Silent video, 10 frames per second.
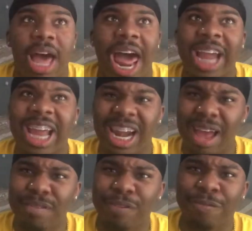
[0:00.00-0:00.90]
I kind
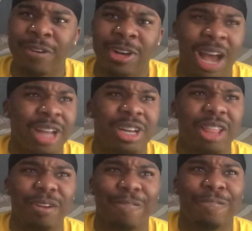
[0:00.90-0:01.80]
of have
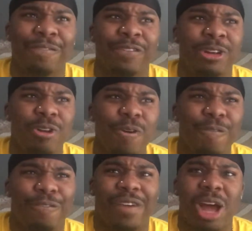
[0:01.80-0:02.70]
another
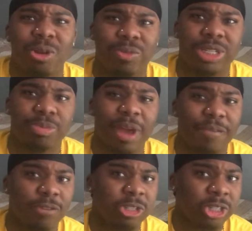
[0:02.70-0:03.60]
newfound
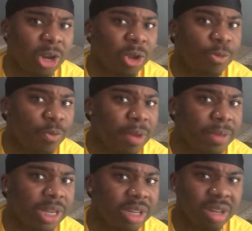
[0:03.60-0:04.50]
respect for certain
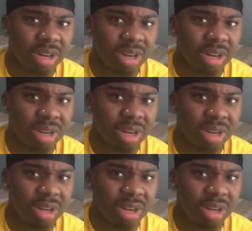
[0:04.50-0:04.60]
women. You know